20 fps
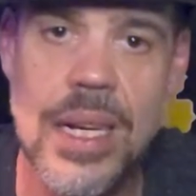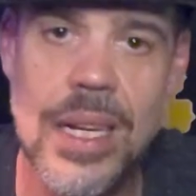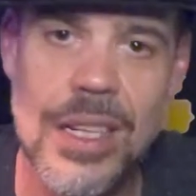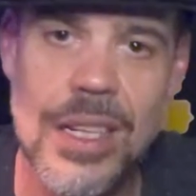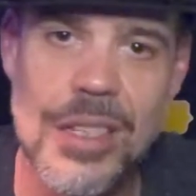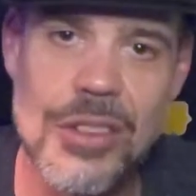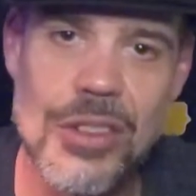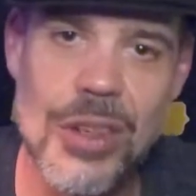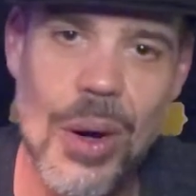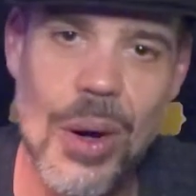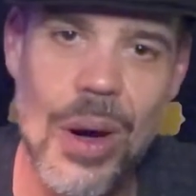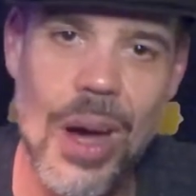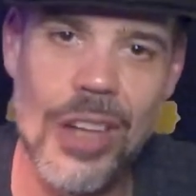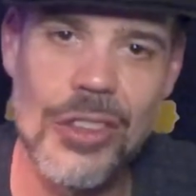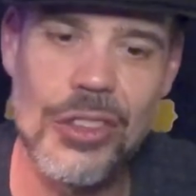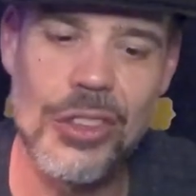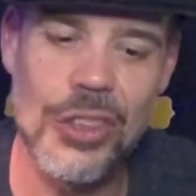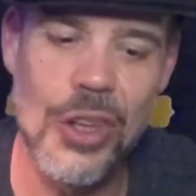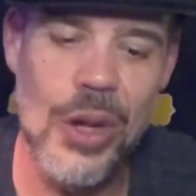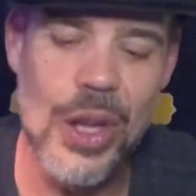So I'll
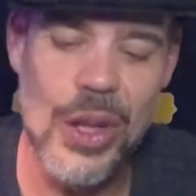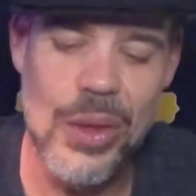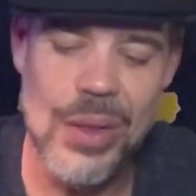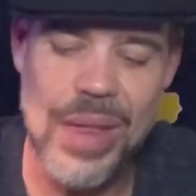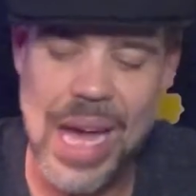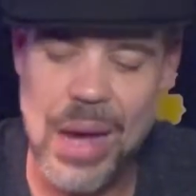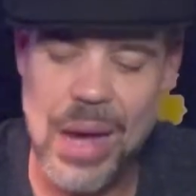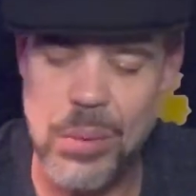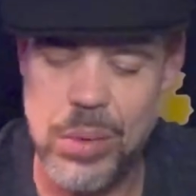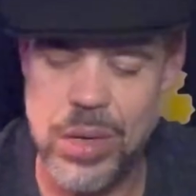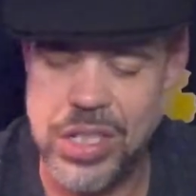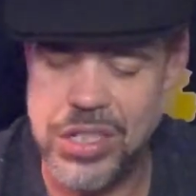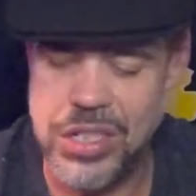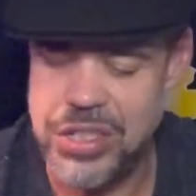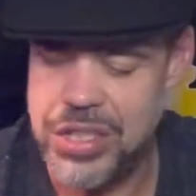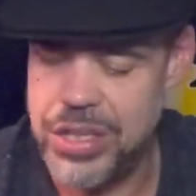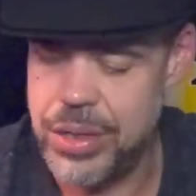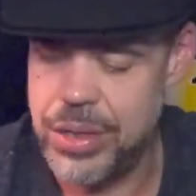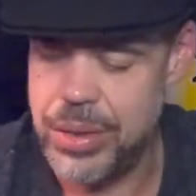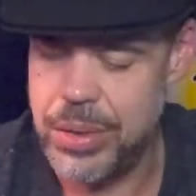show you that one
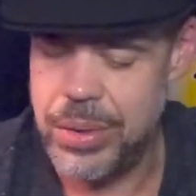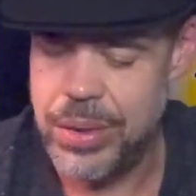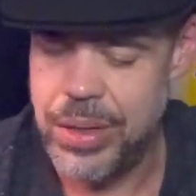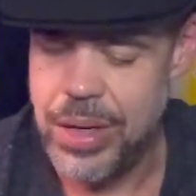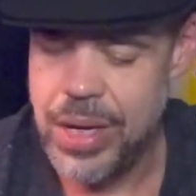too.